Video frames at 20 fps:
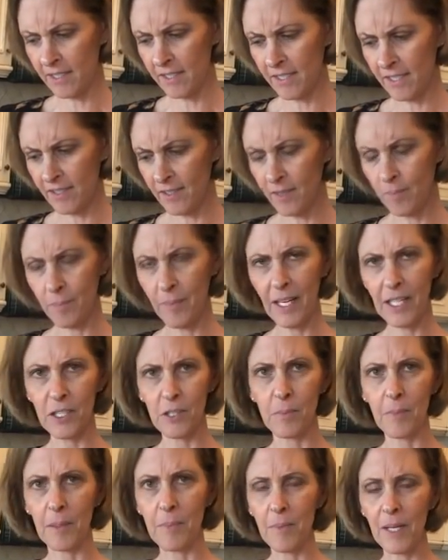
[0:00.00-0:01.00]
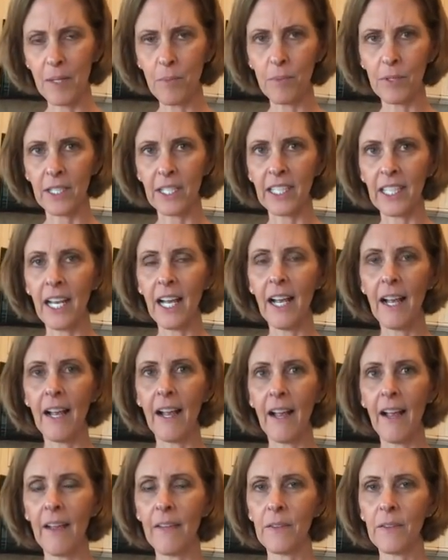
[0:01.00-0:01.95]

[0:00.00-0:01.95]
this doesn't match my memory. Right.